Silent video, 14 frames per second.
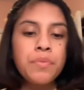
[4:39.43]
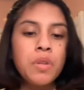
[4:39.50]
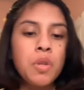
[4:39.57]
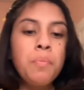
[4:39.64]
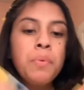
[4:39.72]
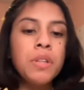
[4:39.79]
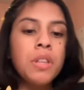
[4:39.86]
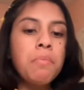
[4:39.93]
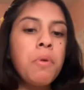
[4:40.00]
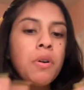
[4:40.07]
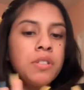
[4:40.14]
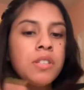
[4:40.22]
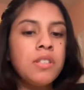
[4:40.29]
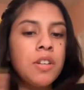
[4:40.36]
you put the
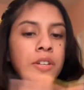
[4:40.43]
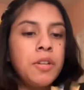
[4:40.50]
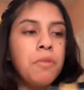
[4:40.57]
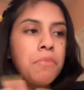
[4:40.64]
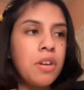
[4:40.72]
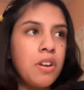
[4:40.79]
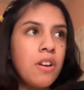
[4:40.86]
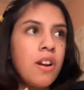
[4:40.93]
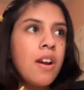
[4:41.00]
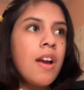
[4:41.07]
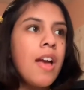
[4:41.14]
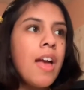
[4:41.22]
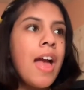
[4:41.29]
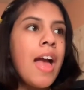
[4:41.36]
post its on your mirror
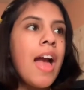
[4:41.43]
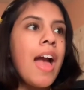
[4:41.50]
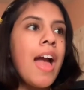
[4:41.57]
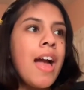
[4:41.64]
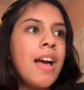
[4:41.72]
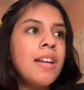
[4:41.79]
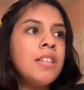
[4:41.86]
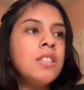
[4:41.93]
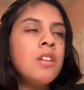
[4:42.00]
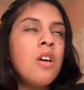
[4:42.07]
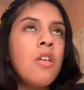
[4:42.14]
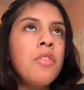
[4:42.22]
and